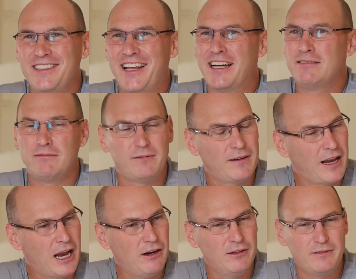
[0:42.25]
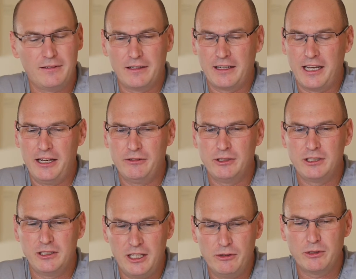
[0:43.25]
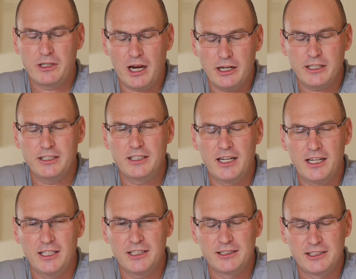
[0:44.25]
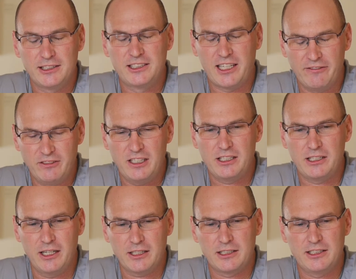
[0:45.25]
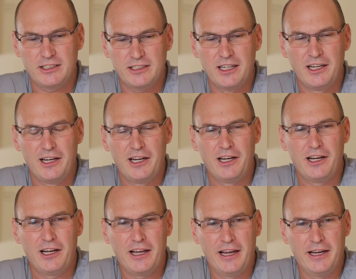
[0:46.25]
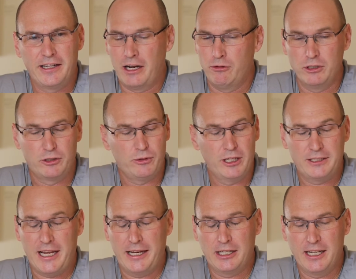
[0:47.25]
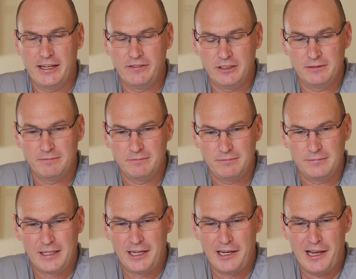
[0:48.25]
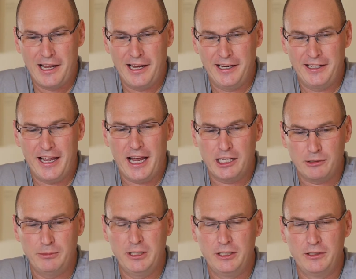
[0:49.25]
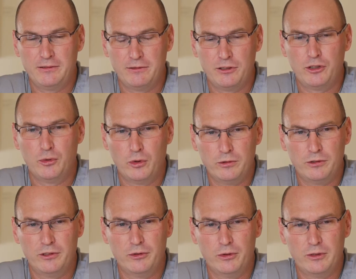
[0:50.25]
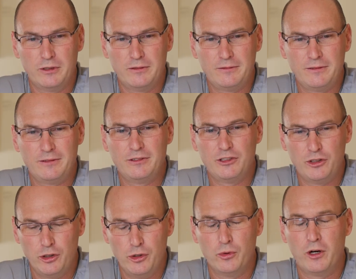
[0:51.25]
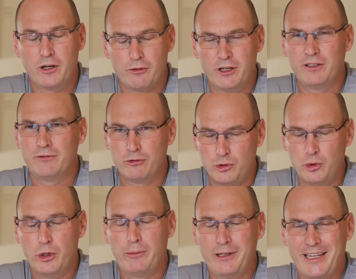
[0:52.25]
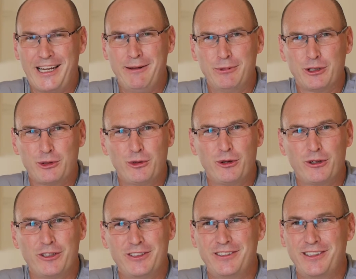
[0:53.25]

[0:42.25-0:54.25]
young. He retired in 76, and I was 10, 11, and he asked me, do you want to run? Do you want me to keep the store